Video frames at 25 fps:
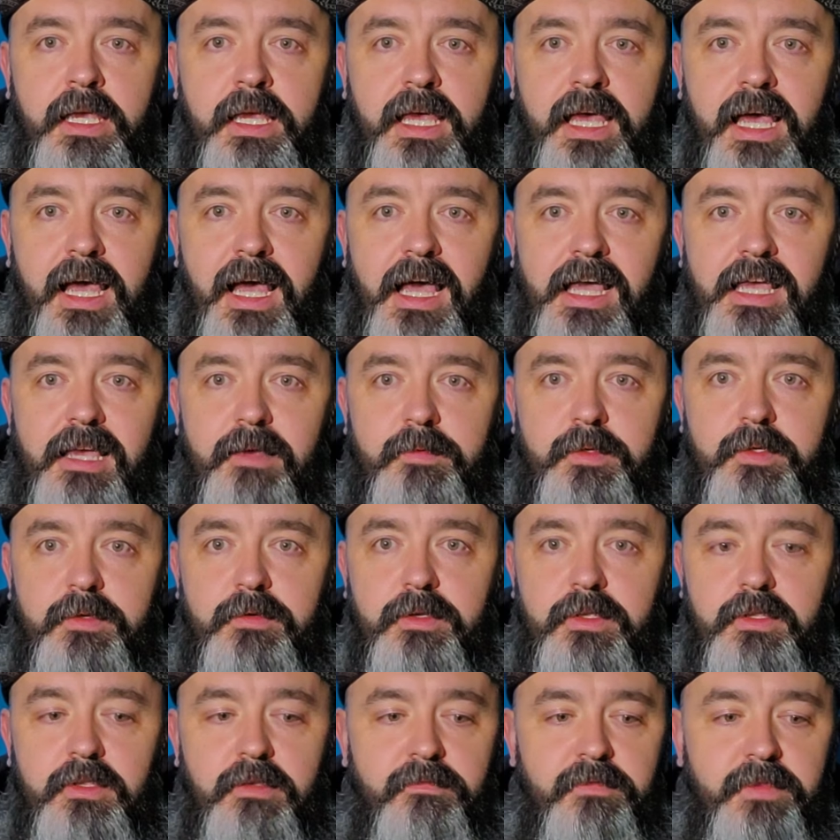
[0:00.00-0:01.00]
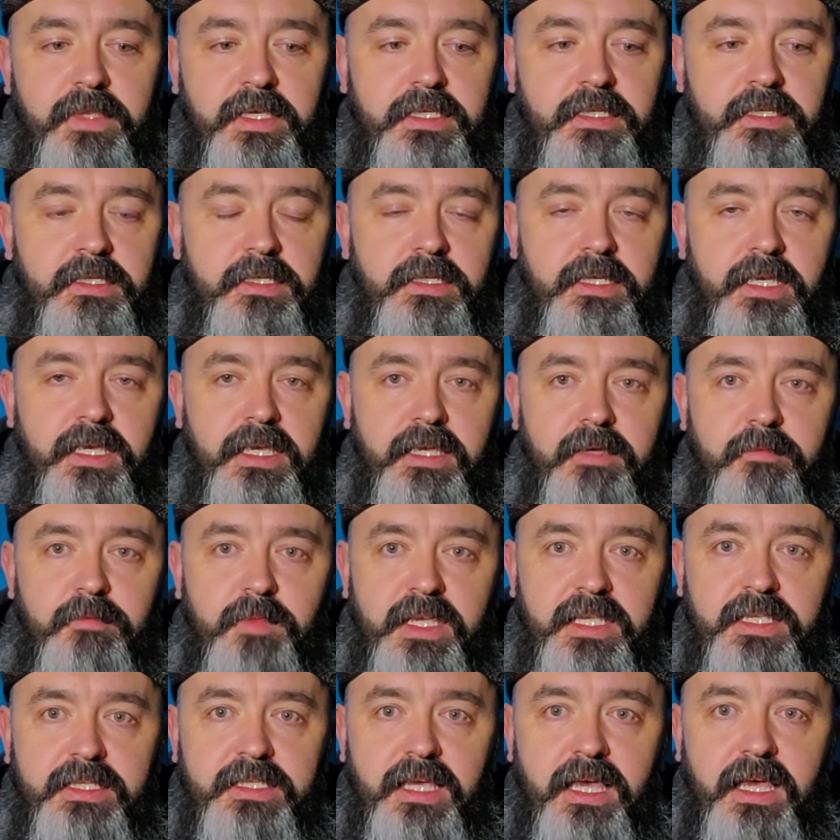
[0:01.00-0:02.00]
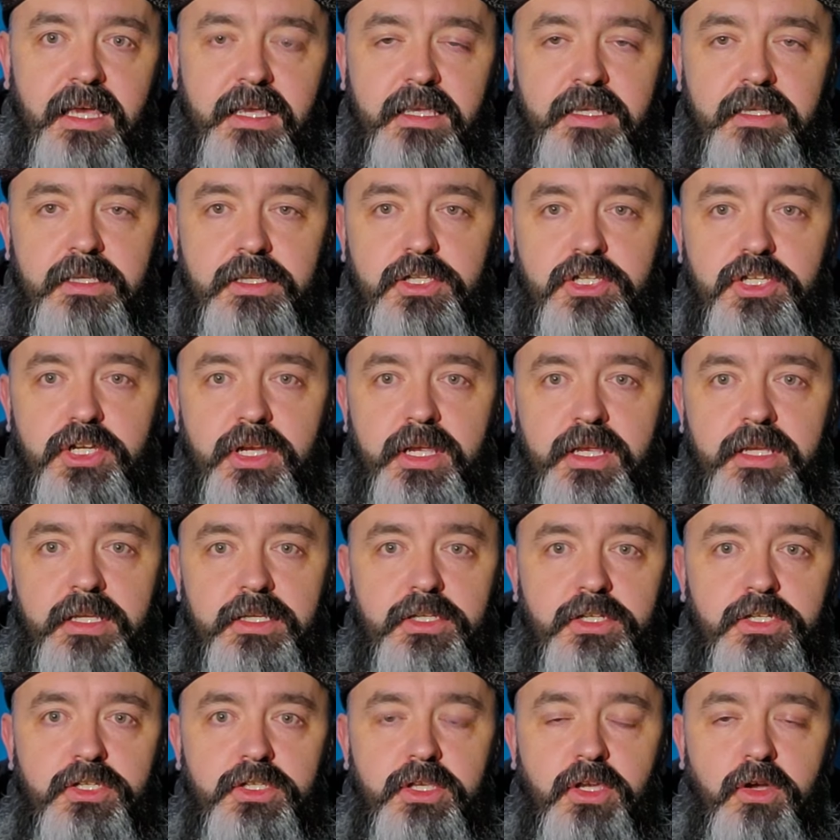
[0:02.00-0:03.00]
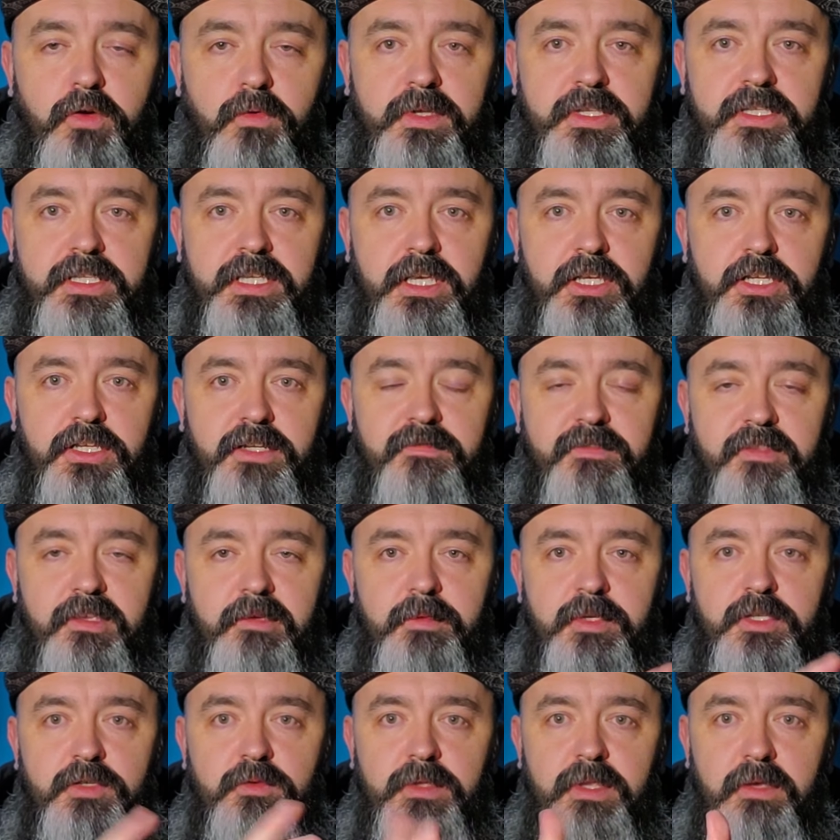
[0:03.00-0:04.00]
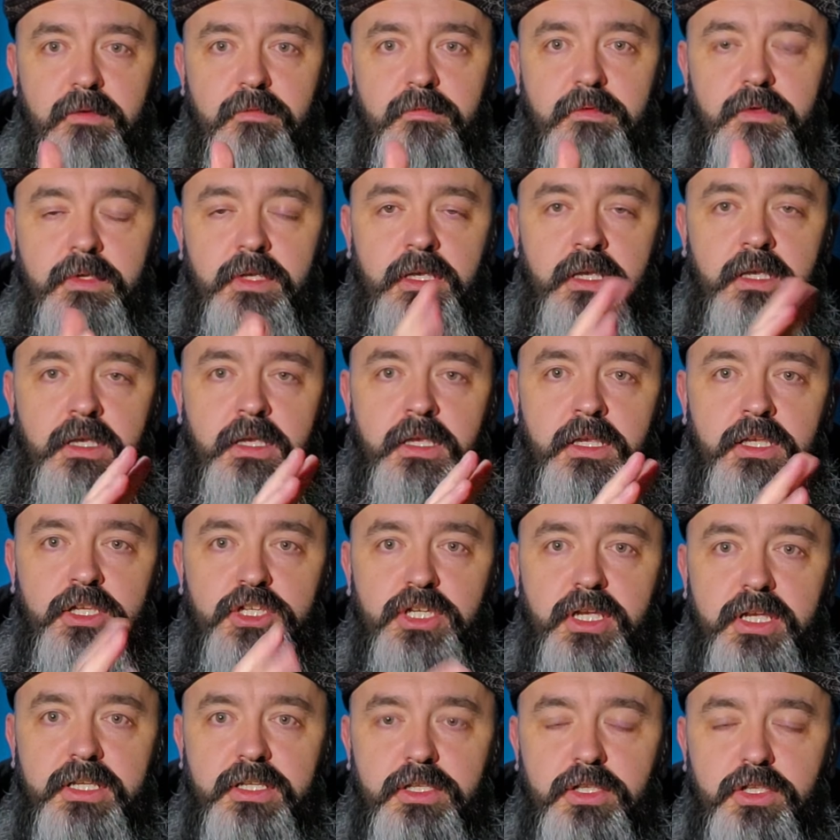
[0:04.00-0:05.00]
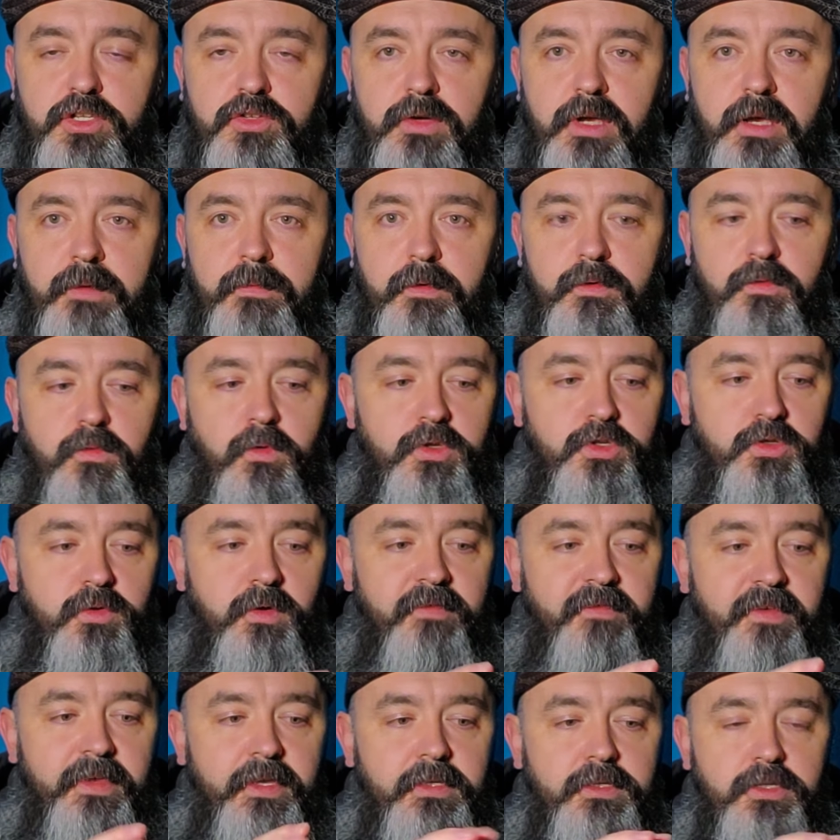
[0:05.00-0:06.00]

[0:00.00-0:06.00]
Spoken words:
I absolutely love this. It means that I can change the orientation of the image without changing the tripod whatsoever.